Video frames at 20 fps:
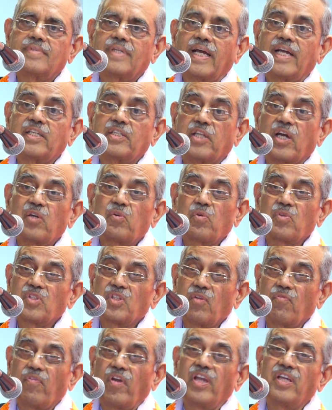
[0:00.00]
And that was
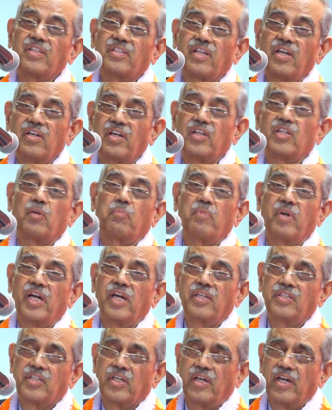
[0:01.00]
the faith and
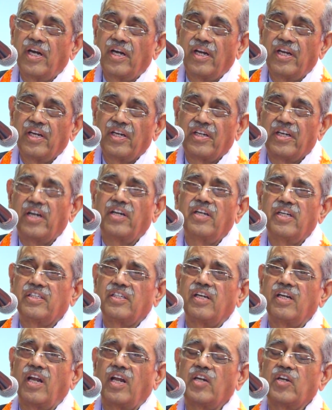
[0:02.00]
determination, and he did
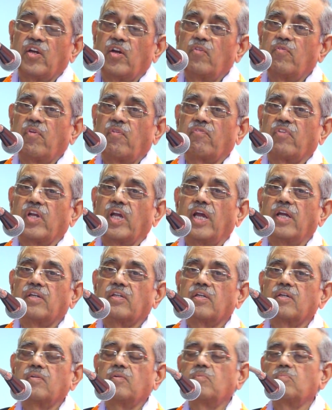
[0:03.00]
it in 1958.